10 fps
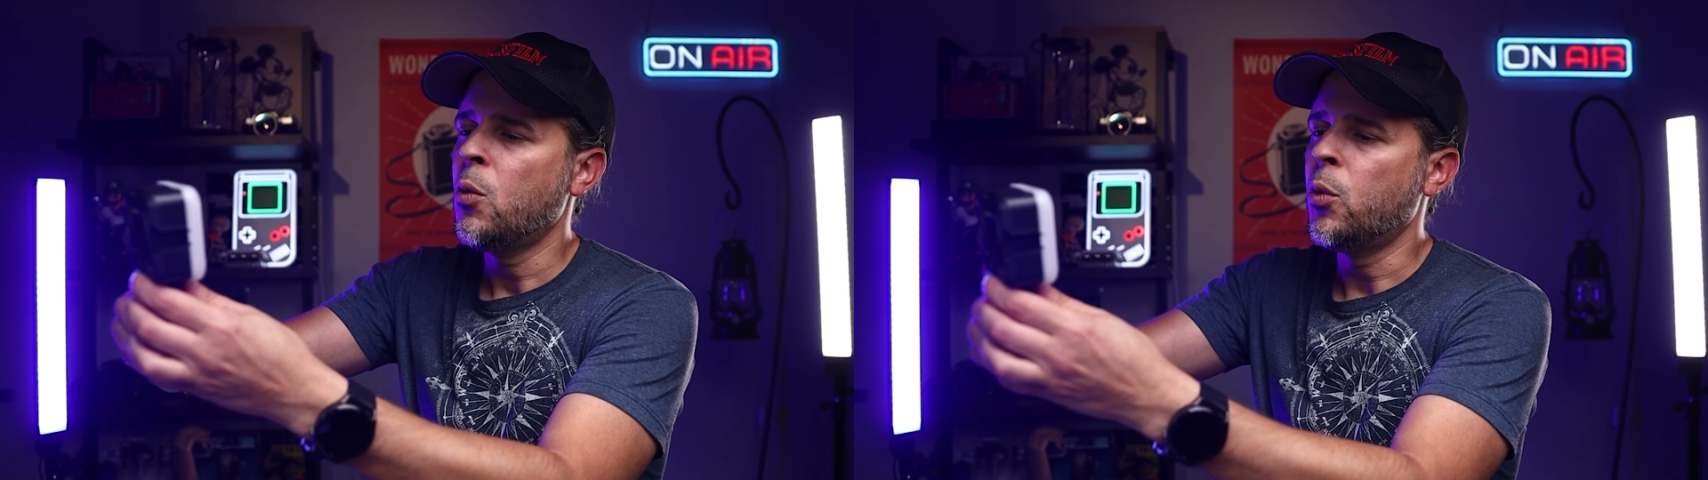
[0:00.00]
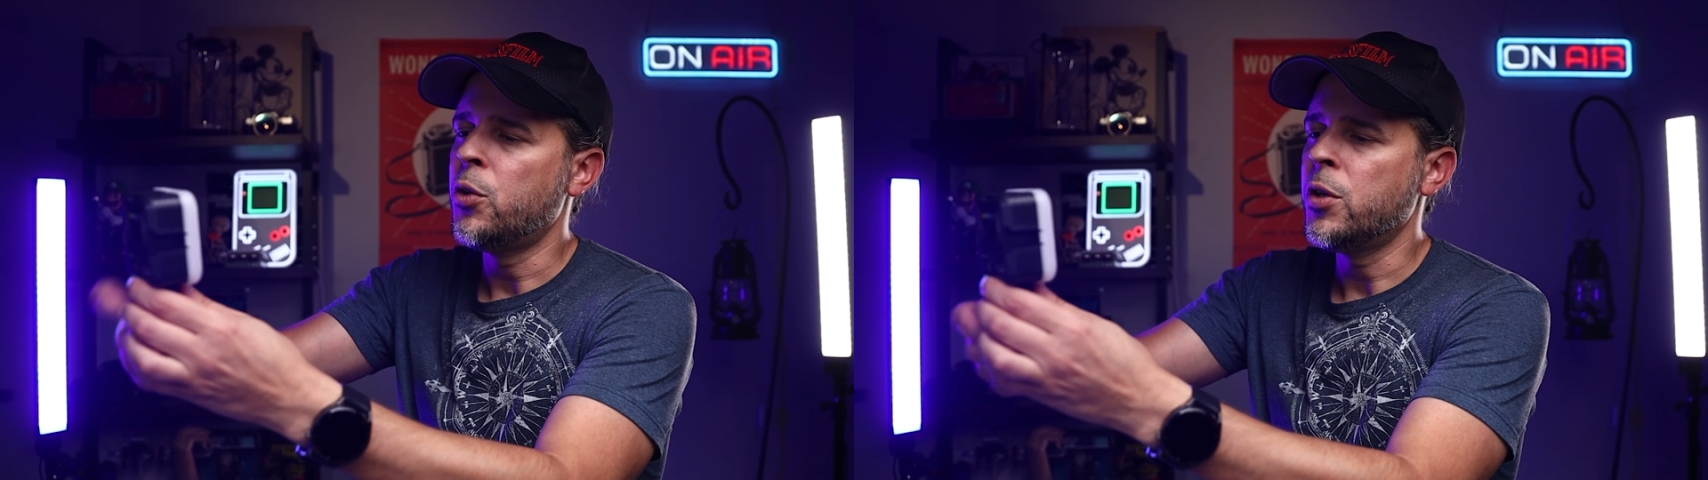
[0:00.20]

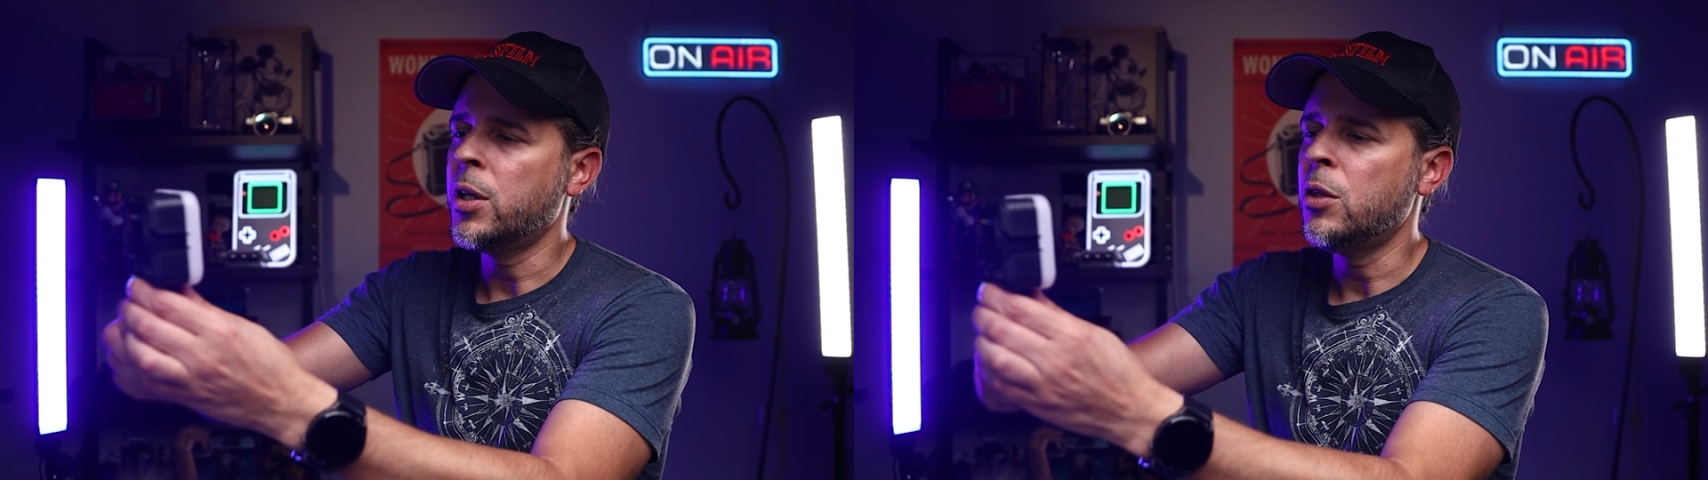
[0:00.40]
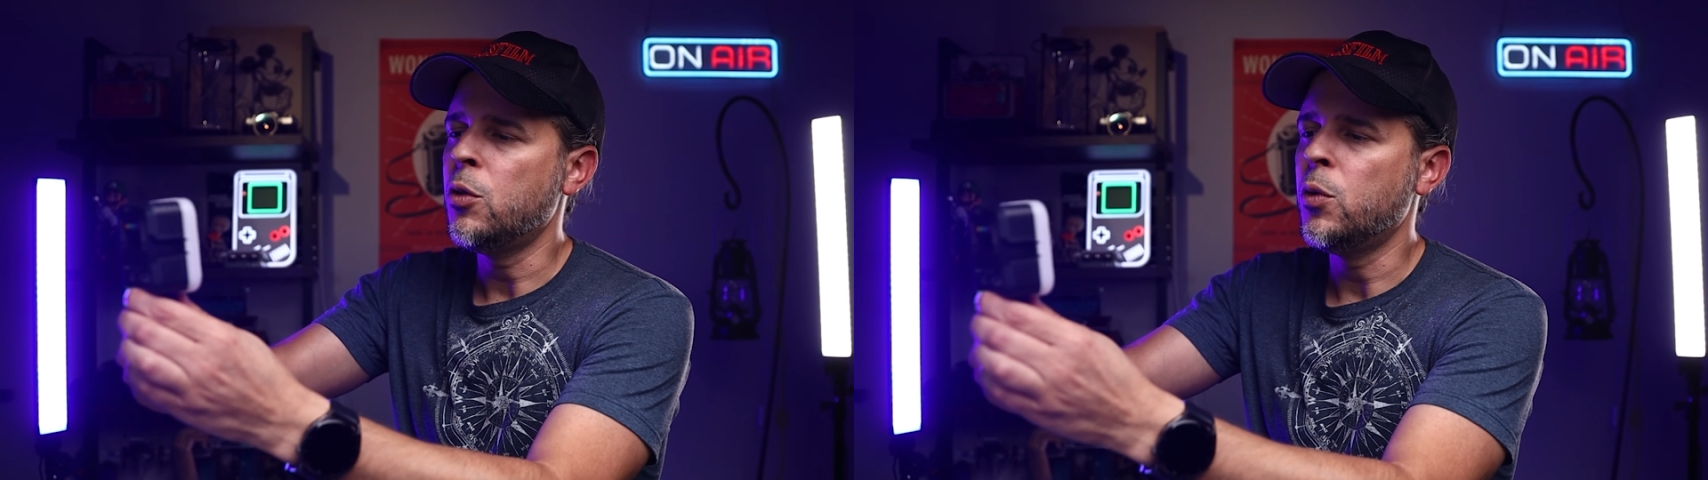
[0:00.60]
what you
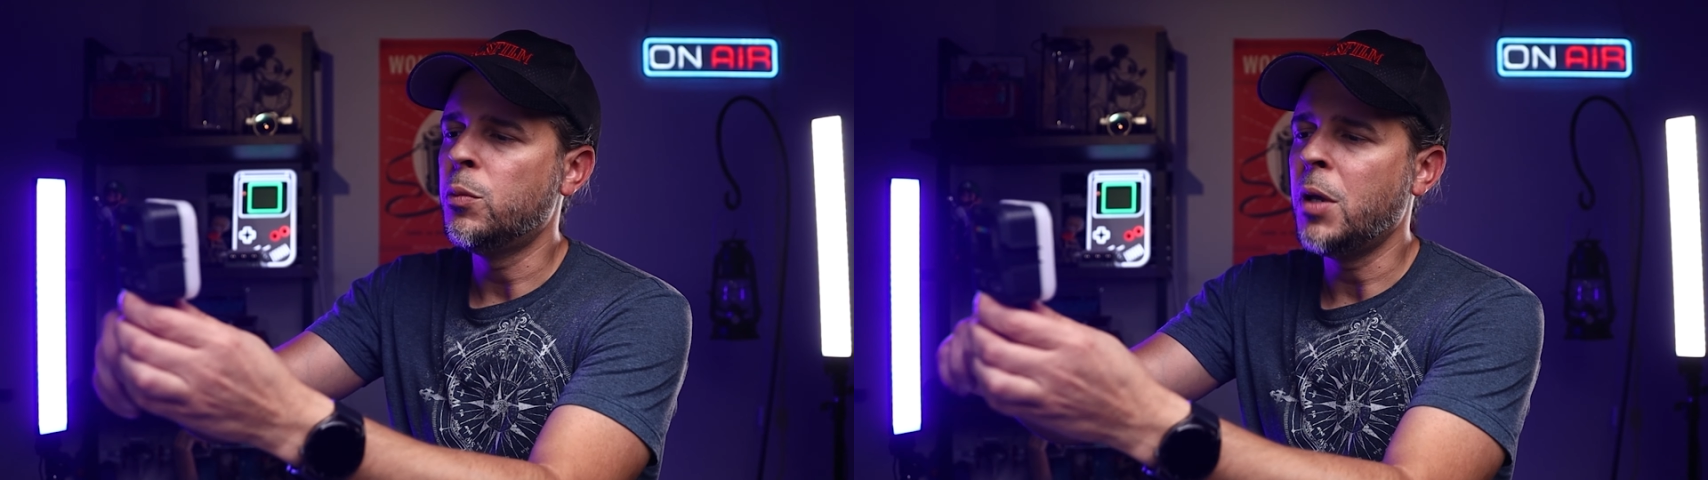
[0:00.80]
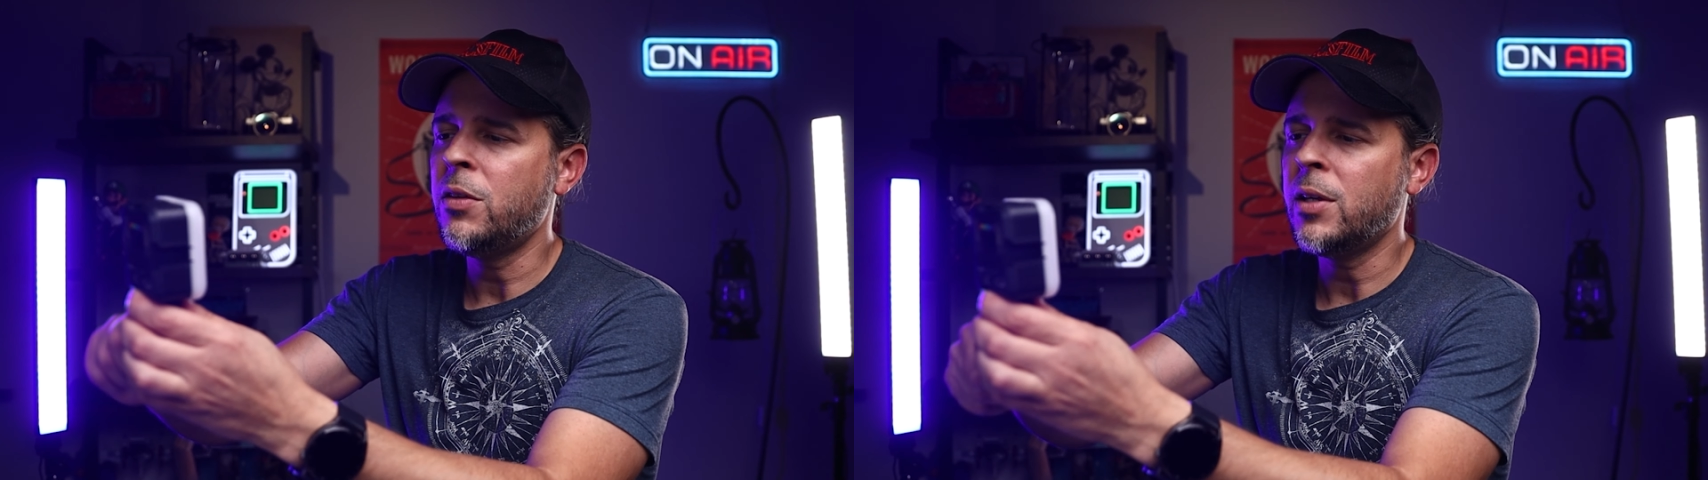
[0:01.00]
can do
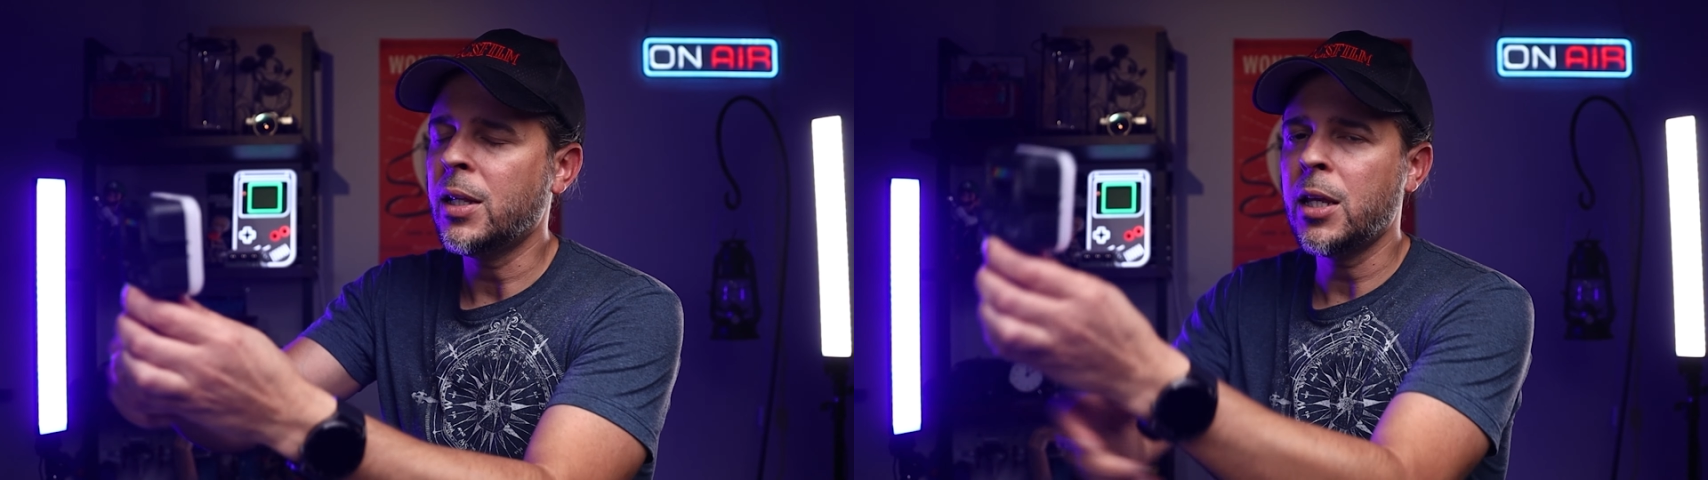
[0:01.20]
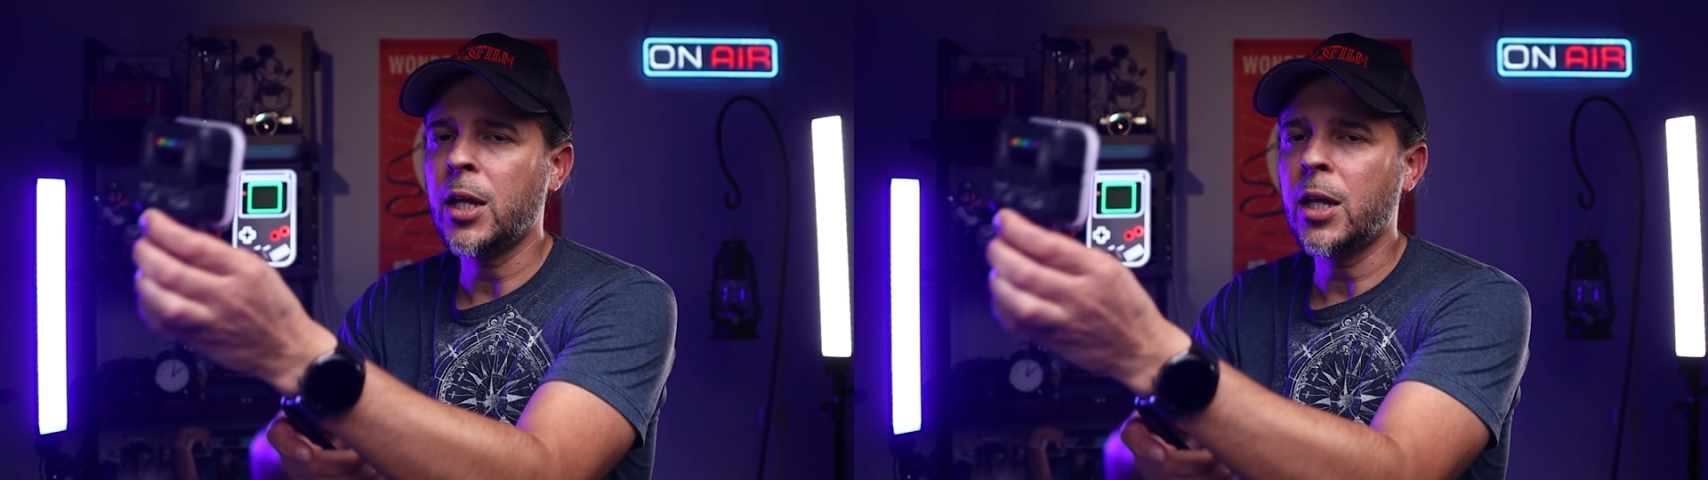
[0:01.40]
is basically